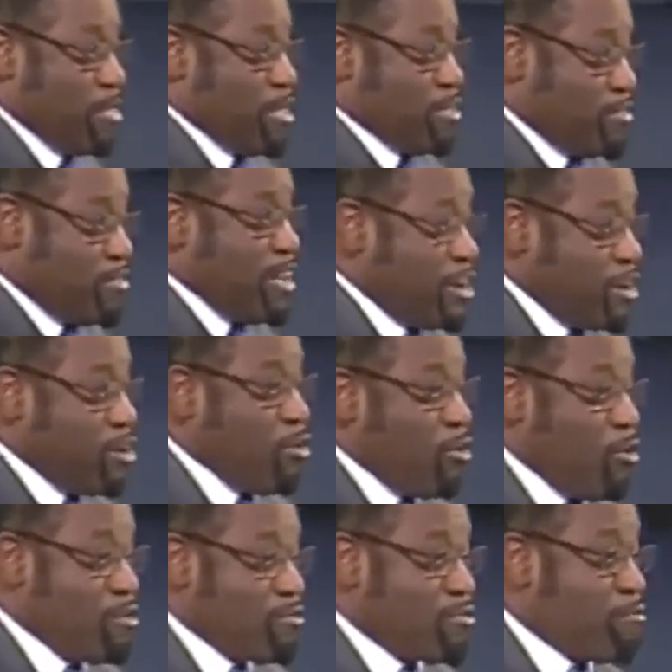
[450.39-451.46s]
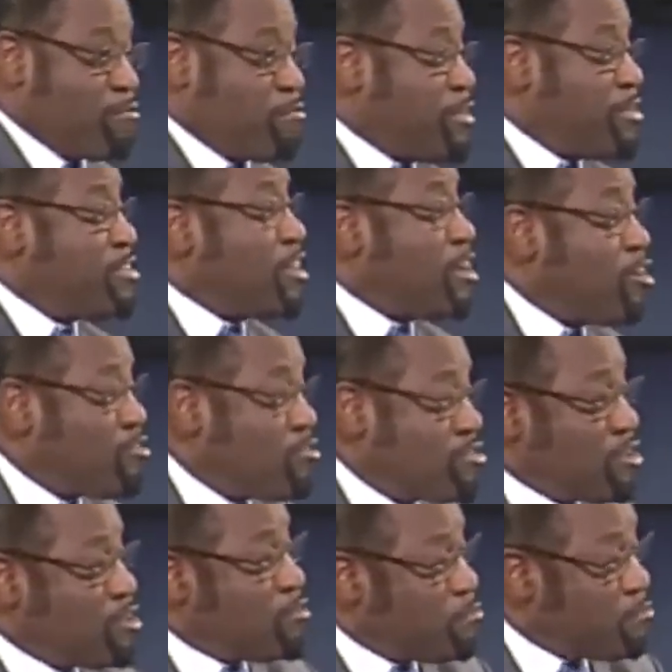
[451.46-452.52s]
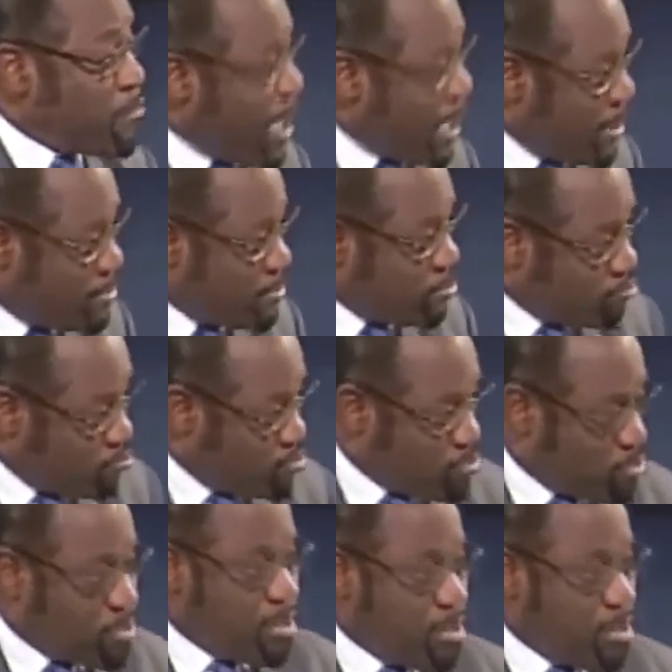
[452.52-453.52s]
set laws of physiological facts and truth,